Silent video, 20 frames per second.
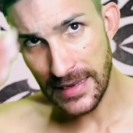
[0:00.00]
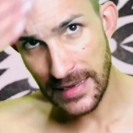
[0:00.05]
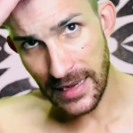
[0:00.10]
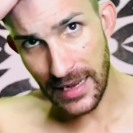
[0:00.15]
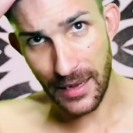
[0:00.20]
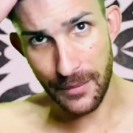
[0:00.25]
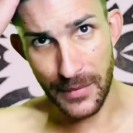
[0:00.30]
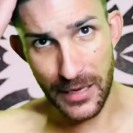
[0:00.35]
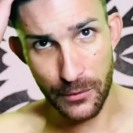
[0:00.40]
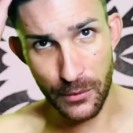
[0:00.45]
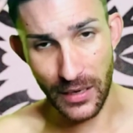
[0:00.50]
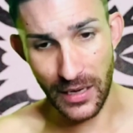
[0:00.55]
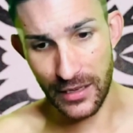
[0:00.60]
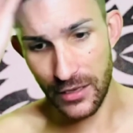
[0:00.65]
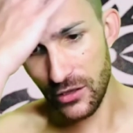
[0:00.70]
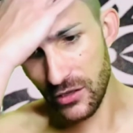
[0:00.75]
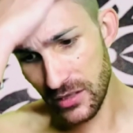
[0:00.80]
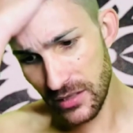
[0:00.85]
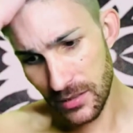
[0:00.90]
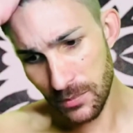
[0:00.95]
I mean, when I
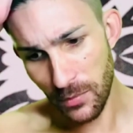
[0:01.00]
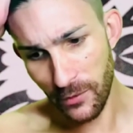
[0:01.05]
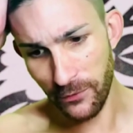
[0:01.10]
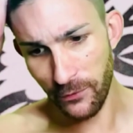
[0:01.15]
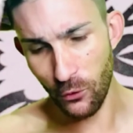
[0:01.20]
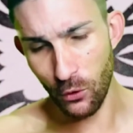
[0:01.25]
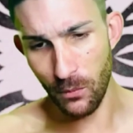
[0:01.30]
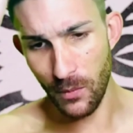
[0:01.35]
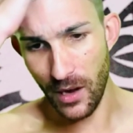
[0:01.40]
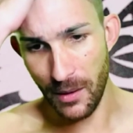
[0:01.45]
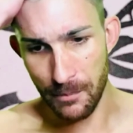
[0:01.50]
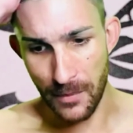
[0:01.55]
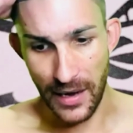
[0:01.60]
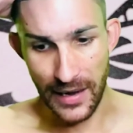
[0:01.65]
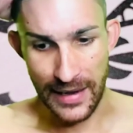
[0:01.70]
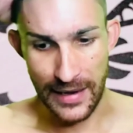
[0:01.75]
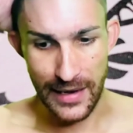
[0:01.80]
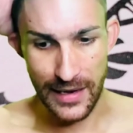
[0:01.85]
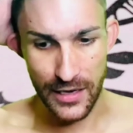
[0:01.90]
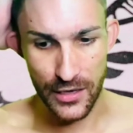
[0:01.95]
used it before, my
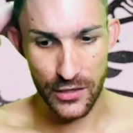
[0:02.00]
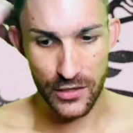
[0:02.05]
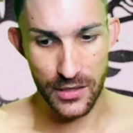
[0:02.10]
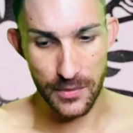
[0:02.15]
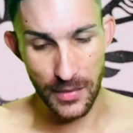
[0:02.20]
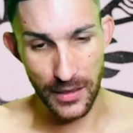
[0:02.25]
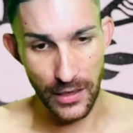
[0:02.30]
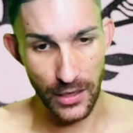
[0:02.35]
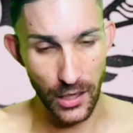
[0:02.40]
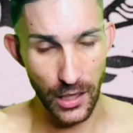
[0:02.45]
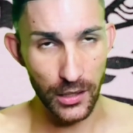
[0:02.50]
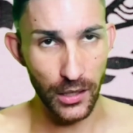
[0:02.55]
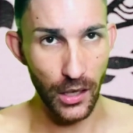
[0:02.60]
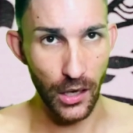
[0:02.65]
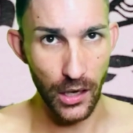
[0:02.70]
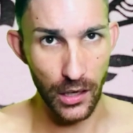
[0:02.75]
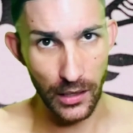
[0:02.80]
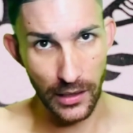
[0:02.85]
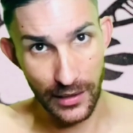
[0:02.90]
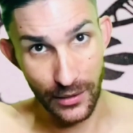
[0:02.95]
hair used to be a lot
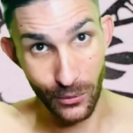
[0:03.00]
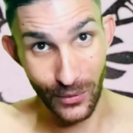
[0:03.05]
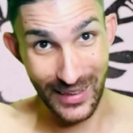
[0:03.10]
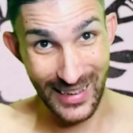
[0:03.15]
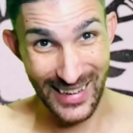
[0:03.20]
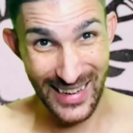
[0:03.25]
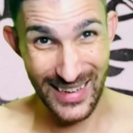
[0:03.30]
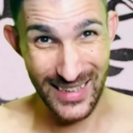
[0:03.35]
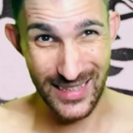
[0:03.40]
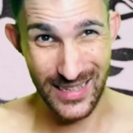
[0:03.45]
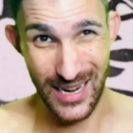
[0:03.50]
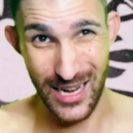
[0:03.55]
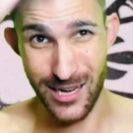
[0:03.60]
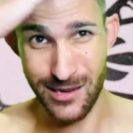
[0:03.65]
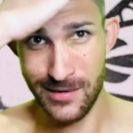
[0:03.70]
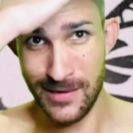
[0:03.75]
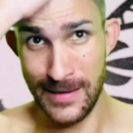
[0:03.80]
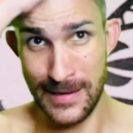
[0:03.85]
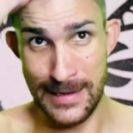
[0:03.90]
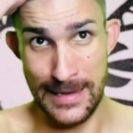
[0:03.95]
longer than what it is now,
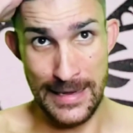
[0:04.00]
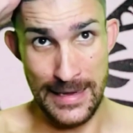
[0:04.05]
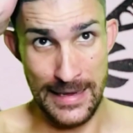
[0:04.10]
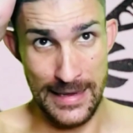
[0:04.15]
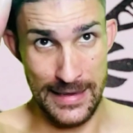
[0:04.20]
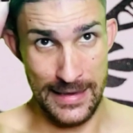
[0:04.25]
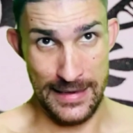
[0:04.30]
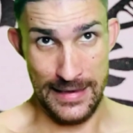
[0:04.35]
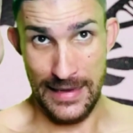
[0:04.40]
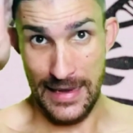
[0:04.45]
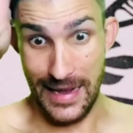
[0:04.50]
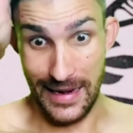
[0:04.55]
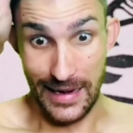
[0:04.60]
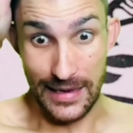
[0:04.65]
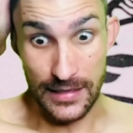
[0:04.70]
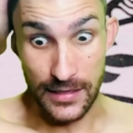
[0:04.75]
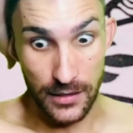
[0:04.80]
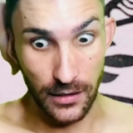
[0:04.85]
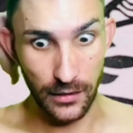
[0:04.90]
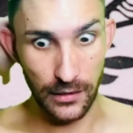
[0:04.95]
and I
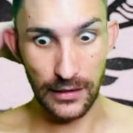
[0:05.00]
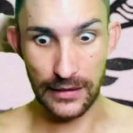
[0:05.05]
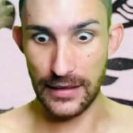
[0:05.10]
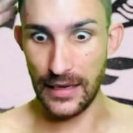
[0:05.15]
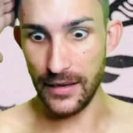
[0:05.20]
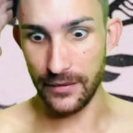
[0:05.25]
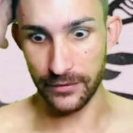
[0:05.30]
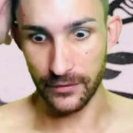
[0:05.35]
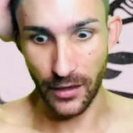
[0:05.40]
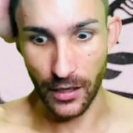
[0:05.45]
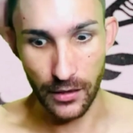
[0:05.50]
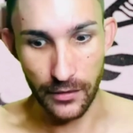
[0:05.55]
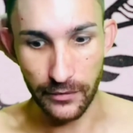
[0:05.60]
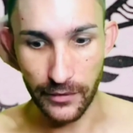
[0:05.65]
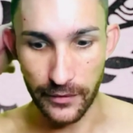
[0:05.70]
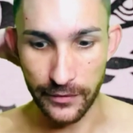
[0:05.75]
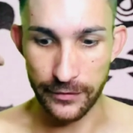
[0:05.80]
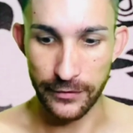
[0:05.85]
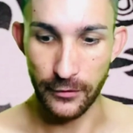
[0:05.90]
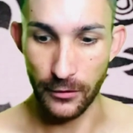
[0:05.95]
still got left over
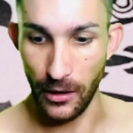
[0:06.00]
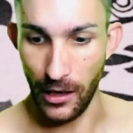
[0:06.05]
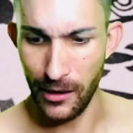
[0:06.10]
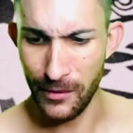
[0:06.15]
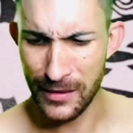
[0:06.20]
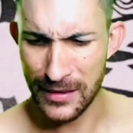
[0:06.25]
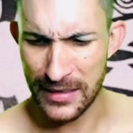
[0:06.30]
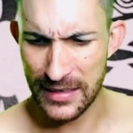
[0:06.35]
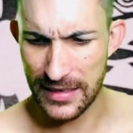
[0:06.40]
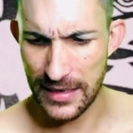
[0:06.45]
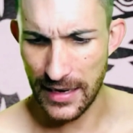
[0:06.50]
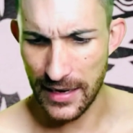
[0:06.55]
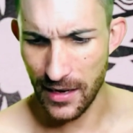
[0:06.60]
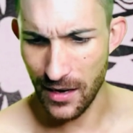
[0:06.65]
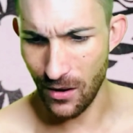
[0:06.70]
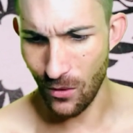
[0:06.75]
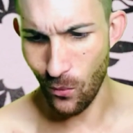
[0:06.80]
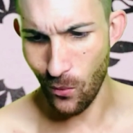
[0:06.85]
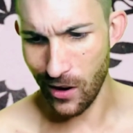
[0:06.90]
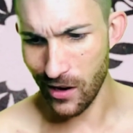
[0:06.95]
for, I would say,
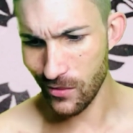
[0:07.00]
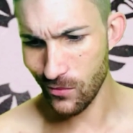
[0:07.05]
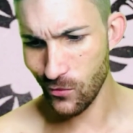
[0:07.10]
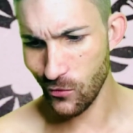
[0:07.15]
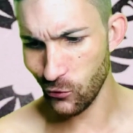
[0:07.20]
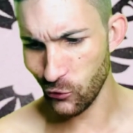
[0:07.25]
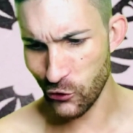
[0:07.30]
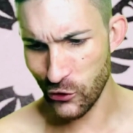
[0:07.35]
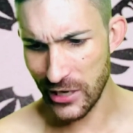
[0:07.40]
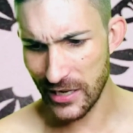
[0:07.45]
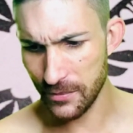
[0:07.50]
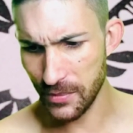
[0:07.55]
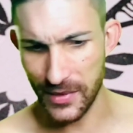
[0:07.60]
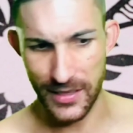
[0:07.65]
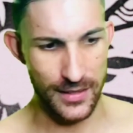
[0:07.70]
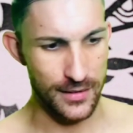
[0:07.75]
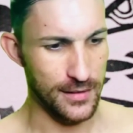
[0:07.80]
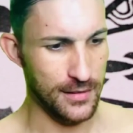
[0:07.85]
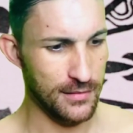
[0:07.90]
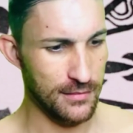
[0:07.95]
one more treatment.
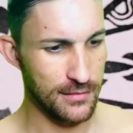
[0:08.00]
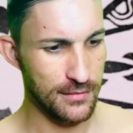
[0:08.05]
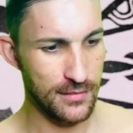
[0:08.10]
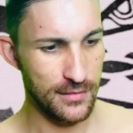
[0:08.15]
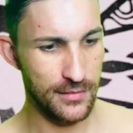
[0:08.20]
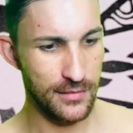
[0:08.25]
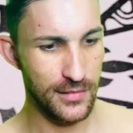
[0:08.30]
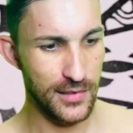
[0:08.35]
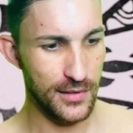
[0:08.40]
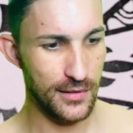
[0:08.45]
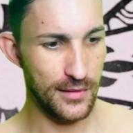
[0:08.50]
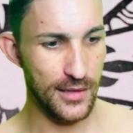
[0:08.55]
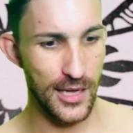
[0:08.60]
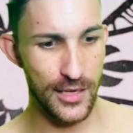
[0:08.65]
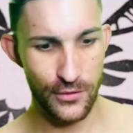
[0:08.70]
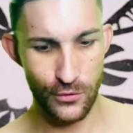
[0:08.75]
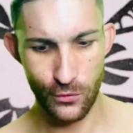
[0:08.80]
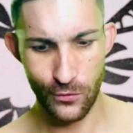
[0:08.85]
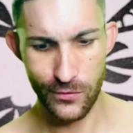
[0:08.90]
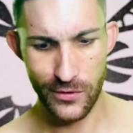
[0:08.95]
So that's
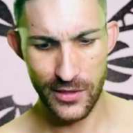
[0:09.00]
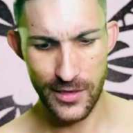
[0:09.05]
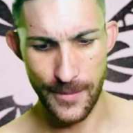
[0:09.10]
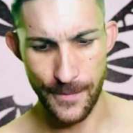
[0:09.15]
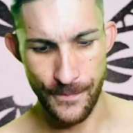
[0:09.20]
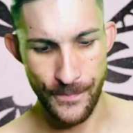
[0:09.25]
awesome.